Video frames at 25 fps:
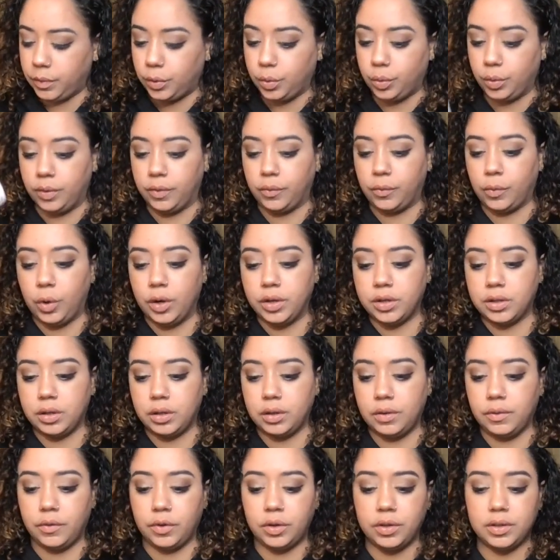Three of Coins in
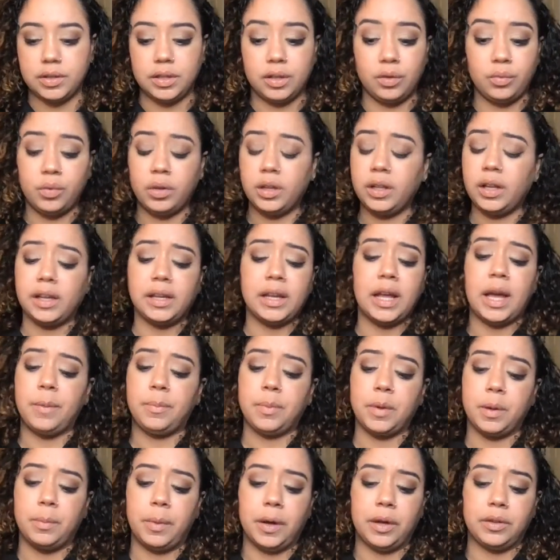the reverse. They're really
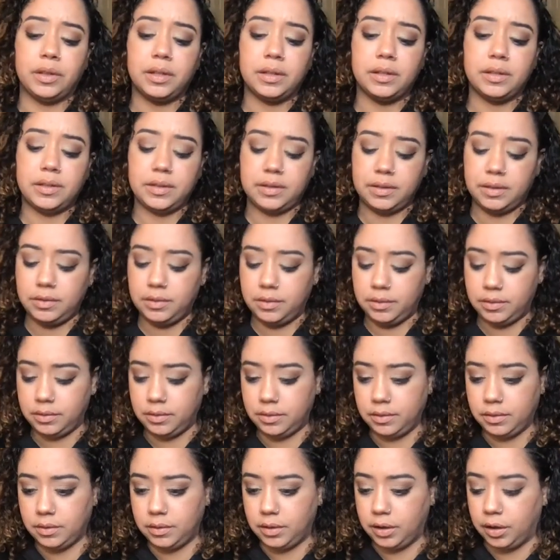unhappy about this.
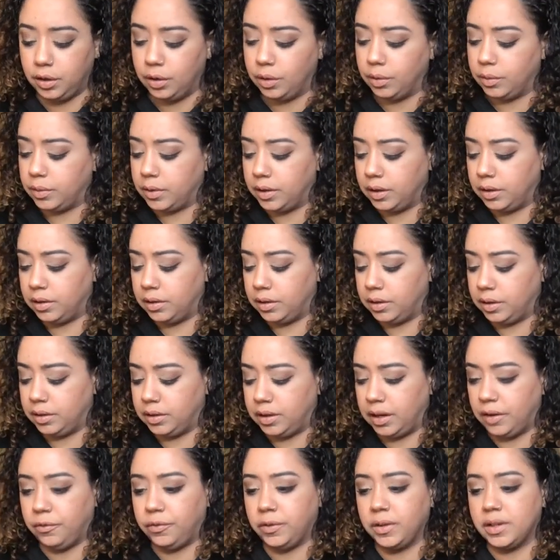You know, they're
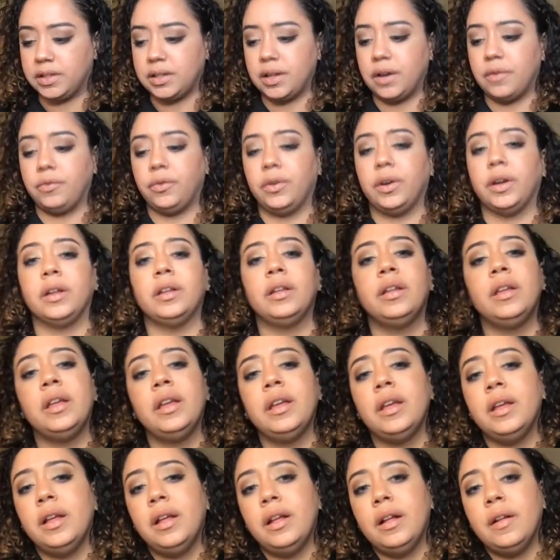definitely suffering.
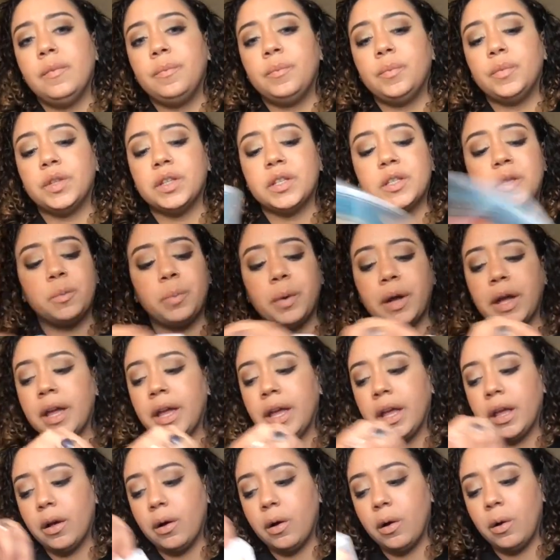
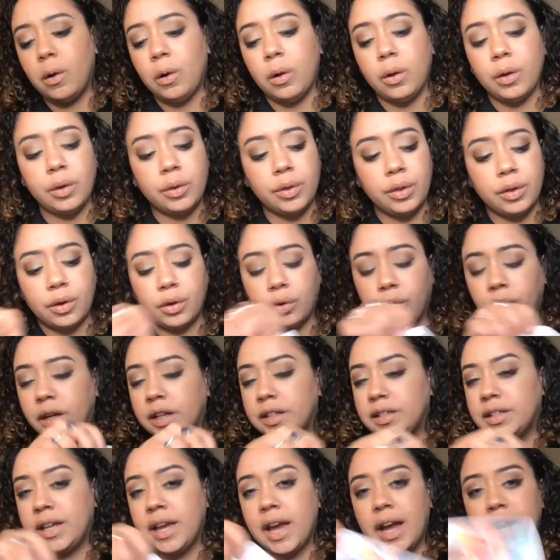Despite all the
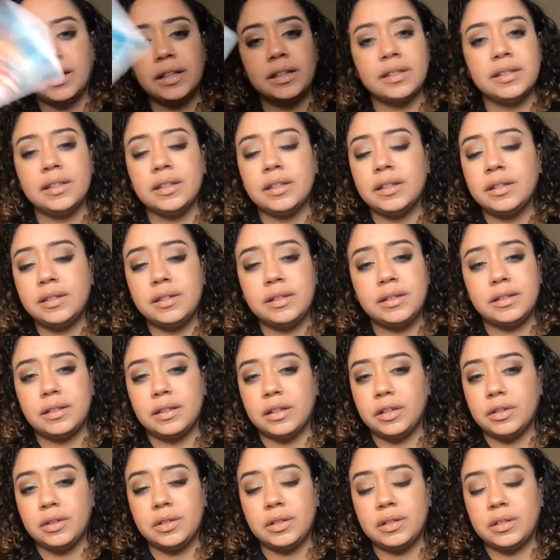crazy hecticness,
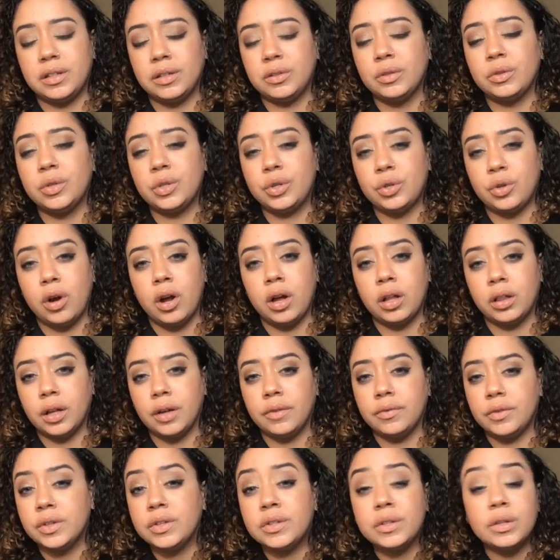there's still strong
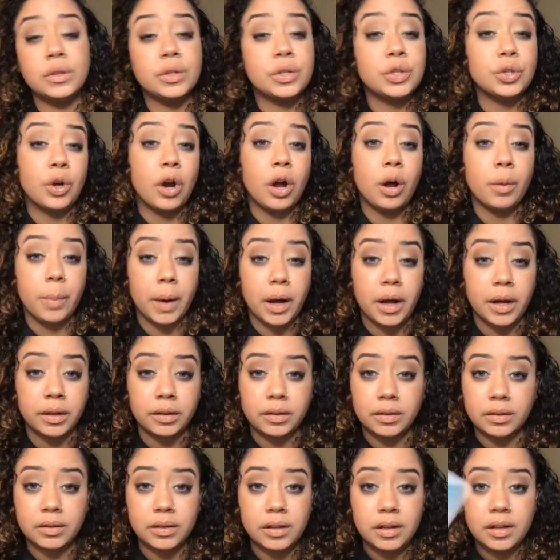love. There's still a strong bond.